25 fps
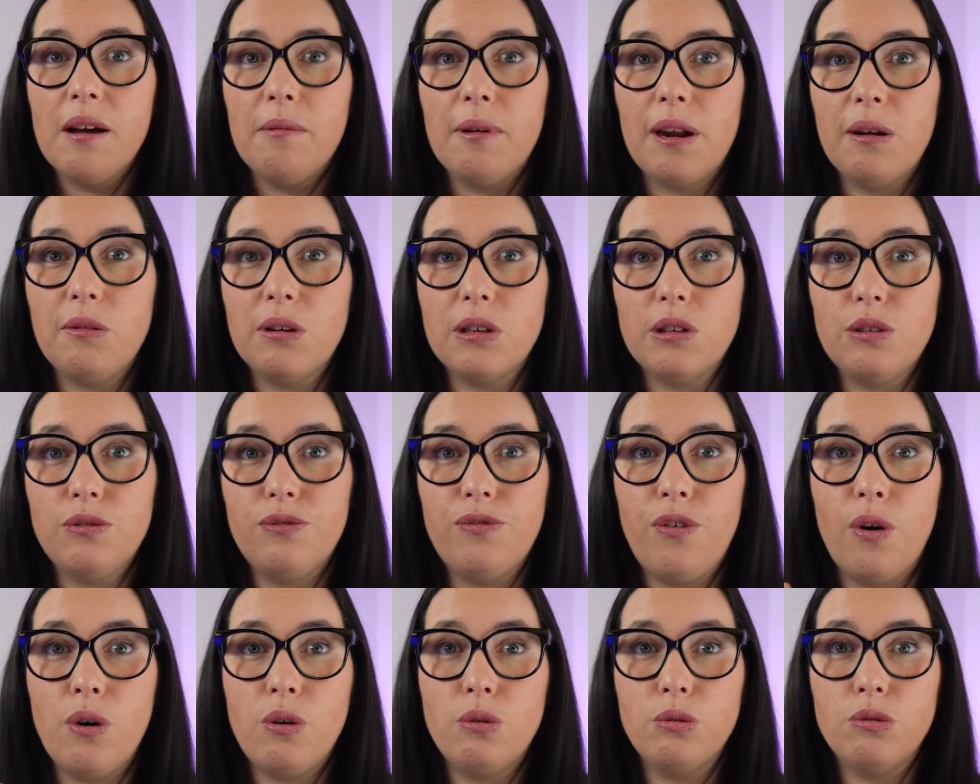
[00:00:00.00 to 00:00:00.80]
but I want to
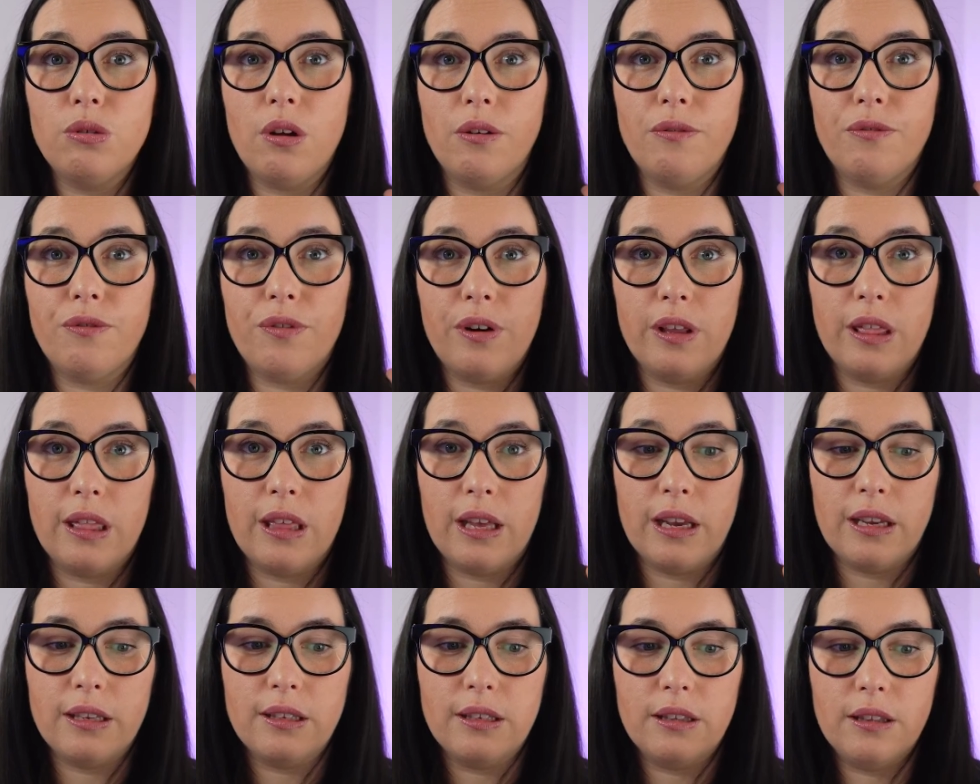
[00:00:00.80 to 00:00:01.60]
focus on three
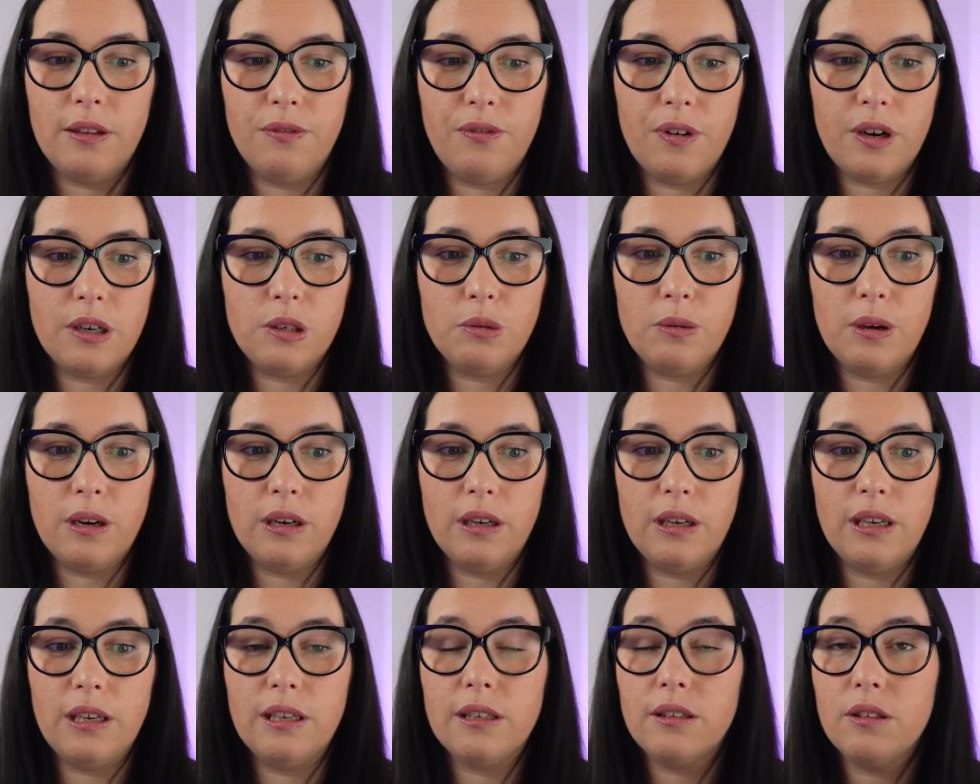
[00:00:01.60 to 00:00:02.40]
things. The first
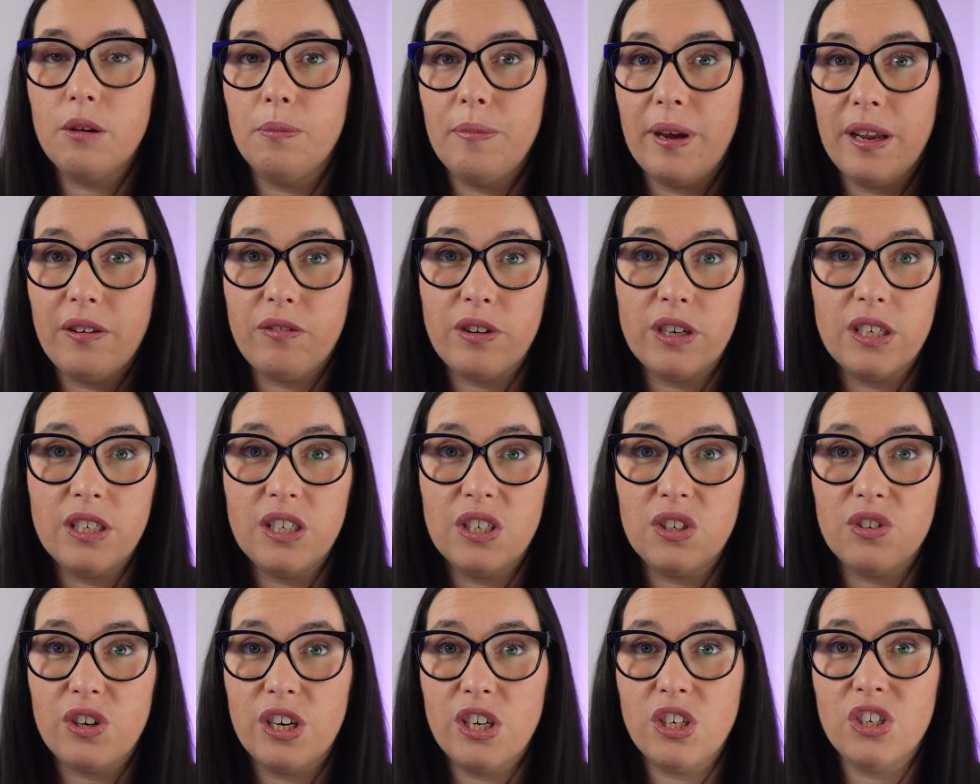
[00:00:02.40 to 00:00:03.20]
one is domain
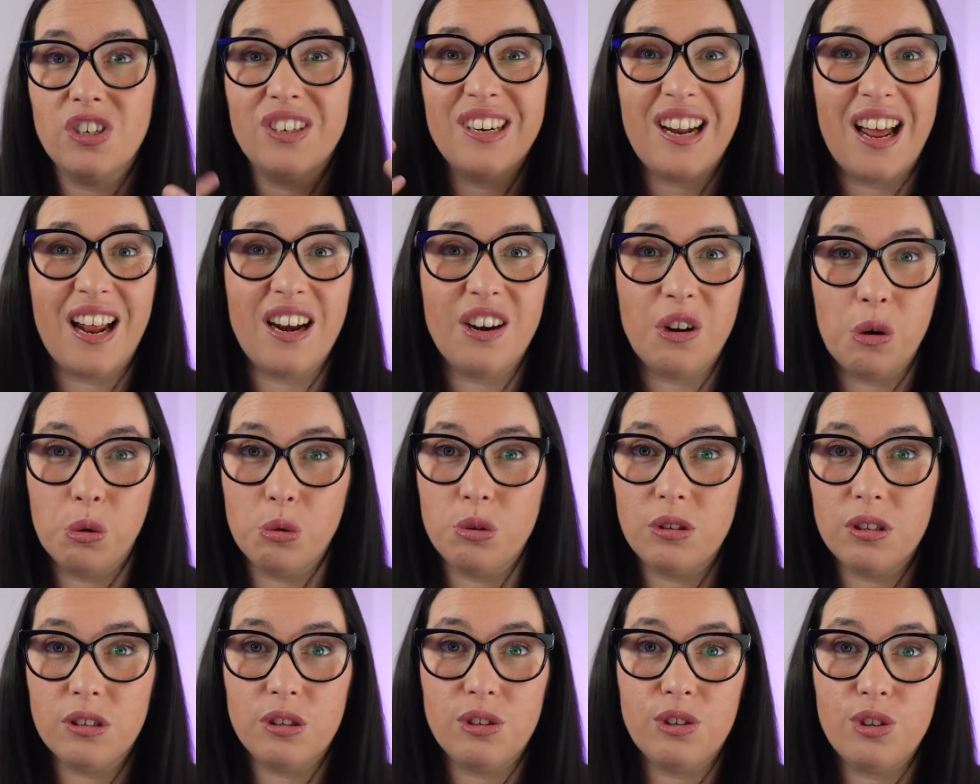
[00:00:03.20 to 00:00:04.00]
registration and
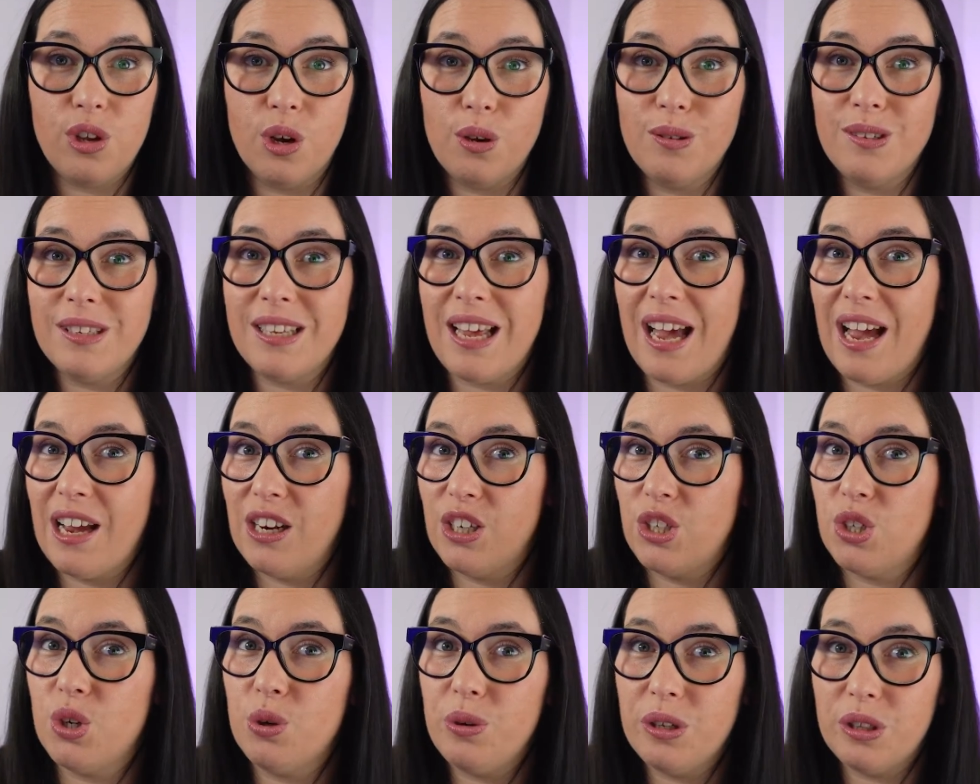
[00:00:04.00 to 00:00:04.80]
hosted zones. I
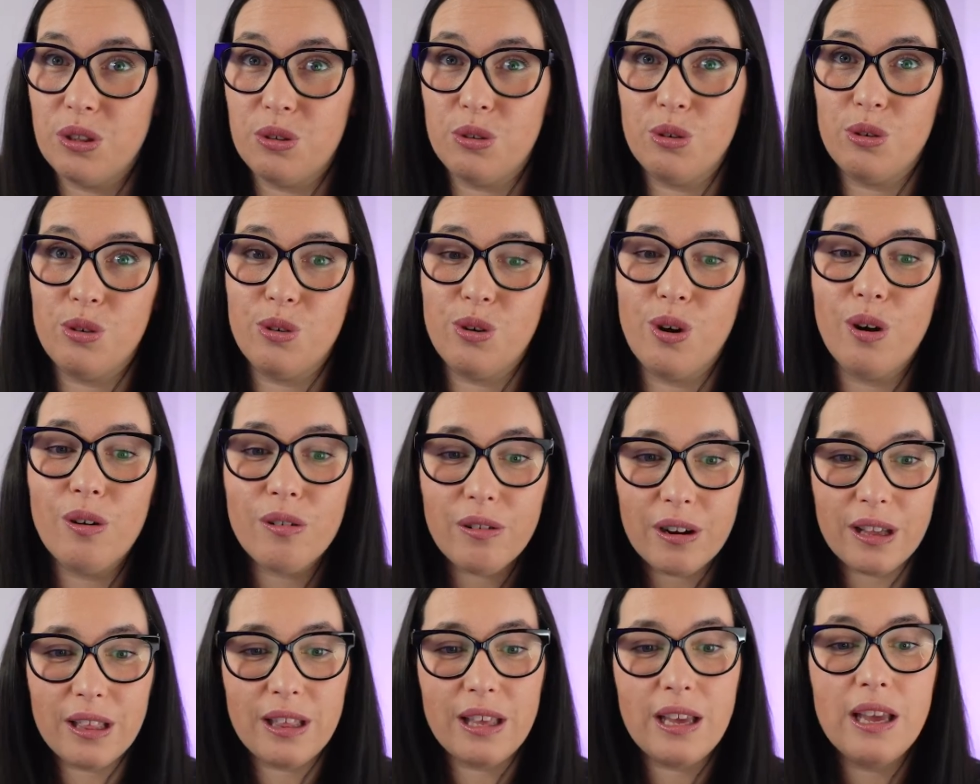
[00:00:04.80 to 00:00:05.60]
showed it to you
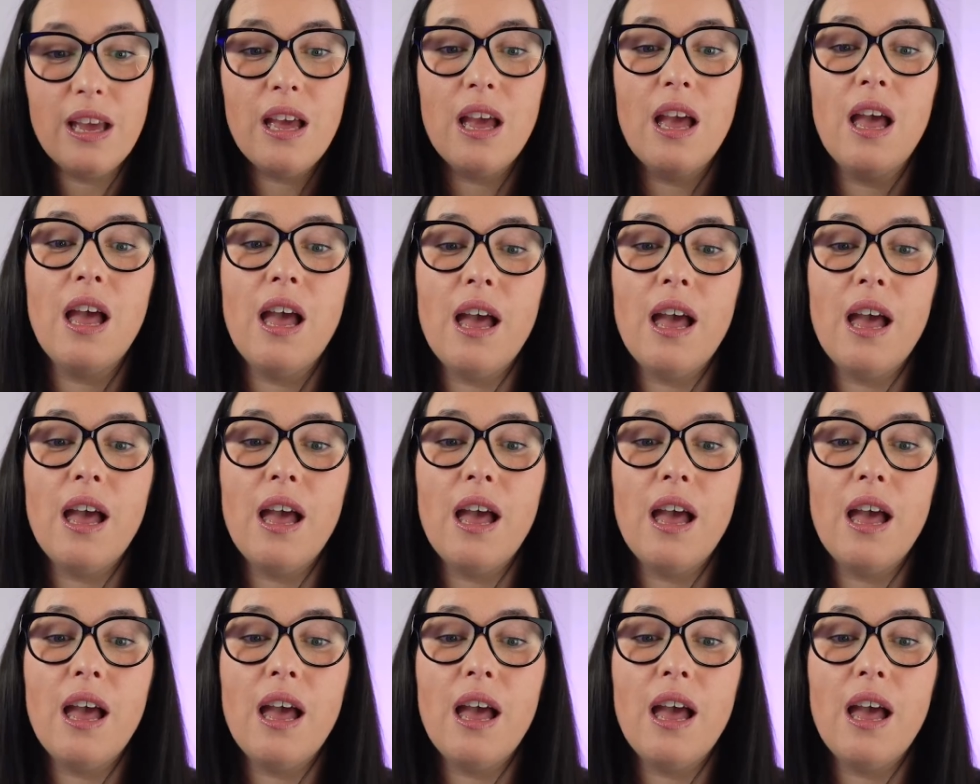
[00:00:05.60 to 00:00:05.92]
already.